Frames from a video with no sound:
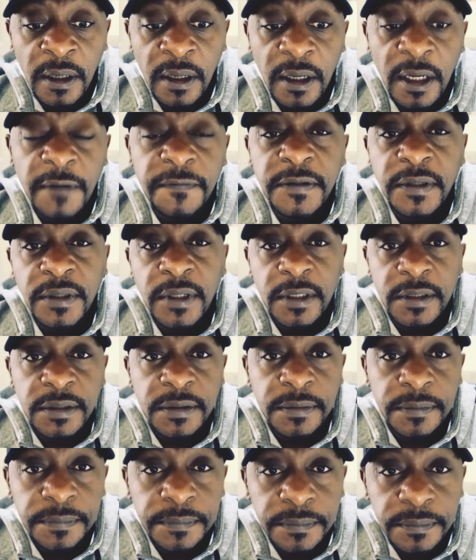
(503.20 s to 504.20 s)
After that,
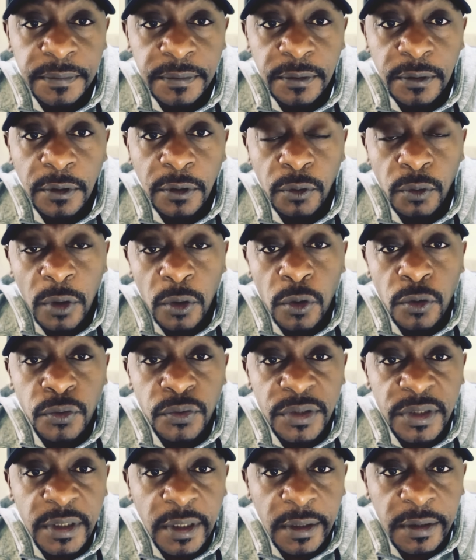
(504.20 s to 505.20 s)
you are going to
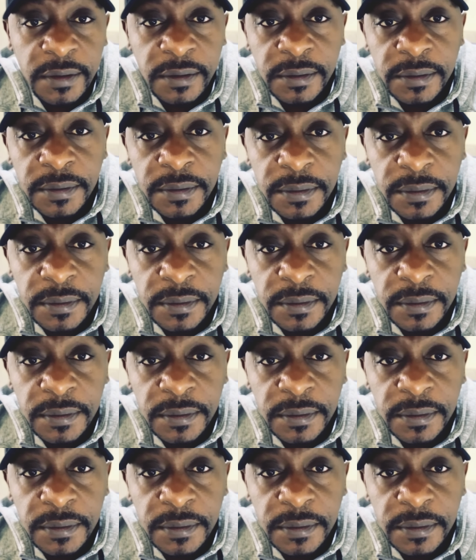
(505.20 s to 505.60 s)
start